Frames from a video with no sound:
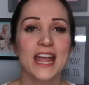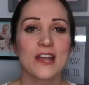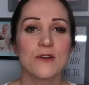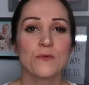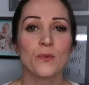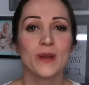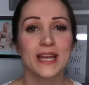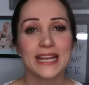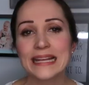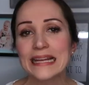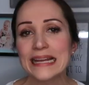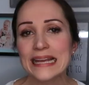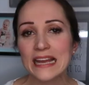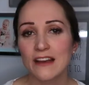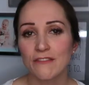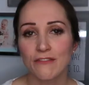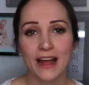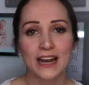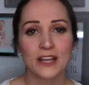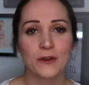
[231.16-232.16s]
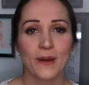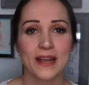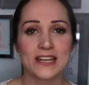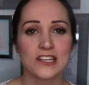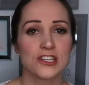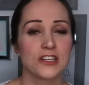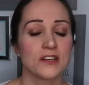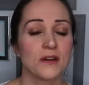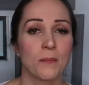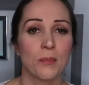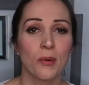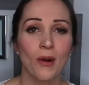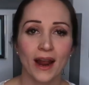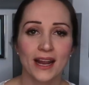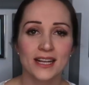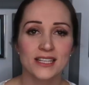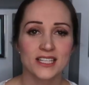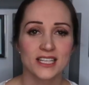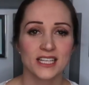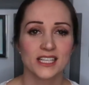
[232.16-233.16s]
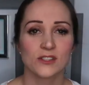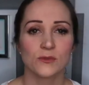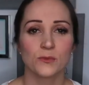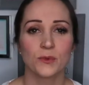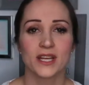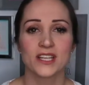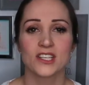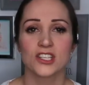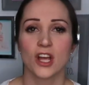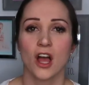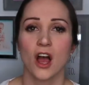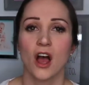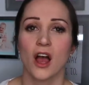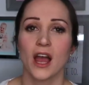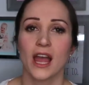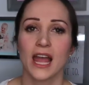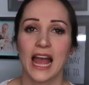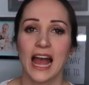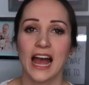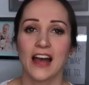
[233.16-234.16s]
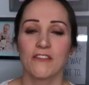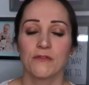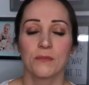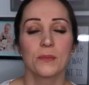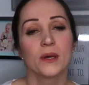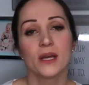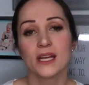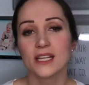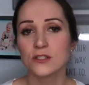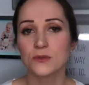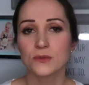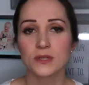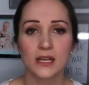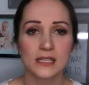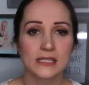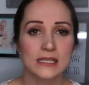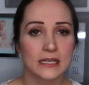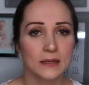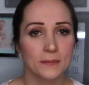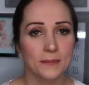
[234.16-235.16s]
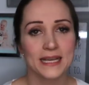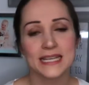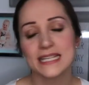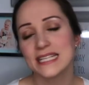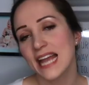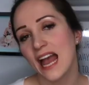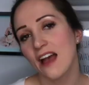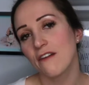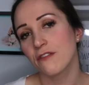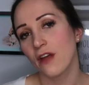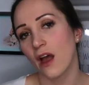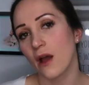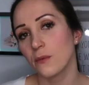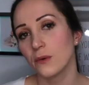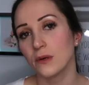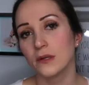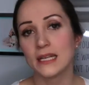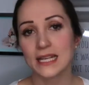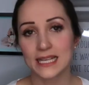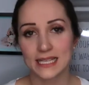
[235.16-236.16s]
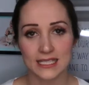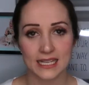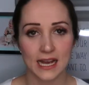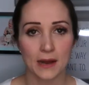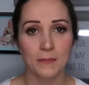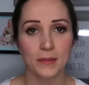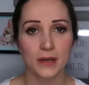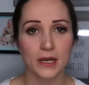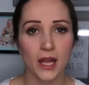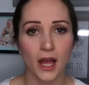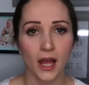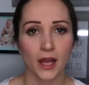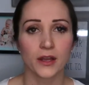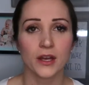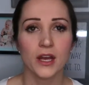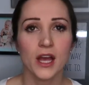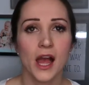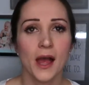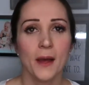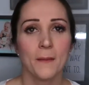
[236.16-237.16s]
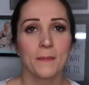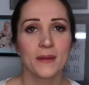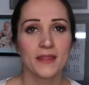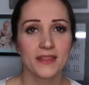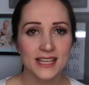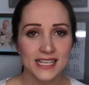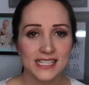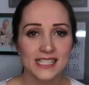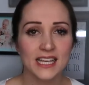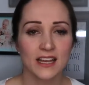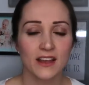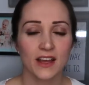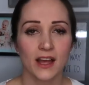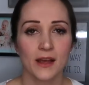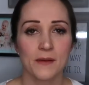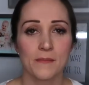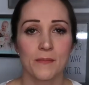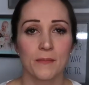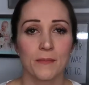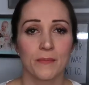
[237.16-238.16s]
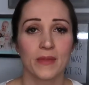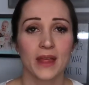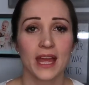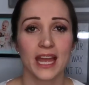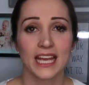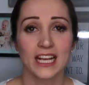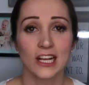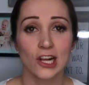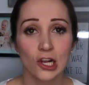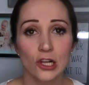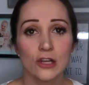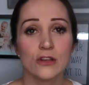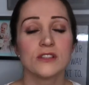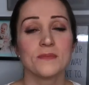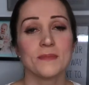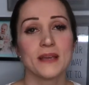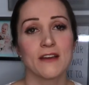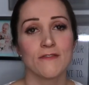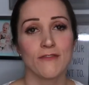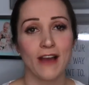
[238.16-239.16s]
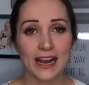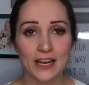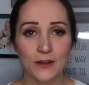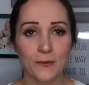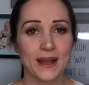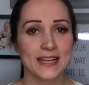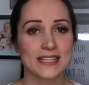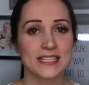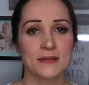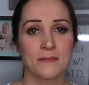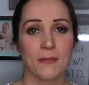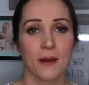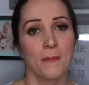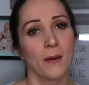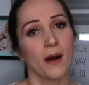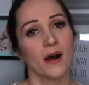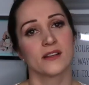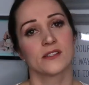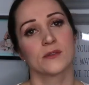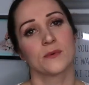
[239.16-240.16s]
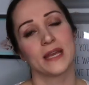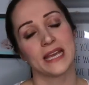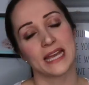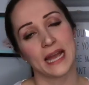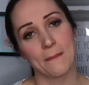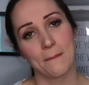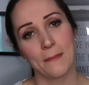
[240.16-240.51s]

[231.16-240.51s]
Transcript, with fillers: a weekly evaluation practice, which I have put into a nice little P D F that I will link down below. But this um, includes me evaluating my past week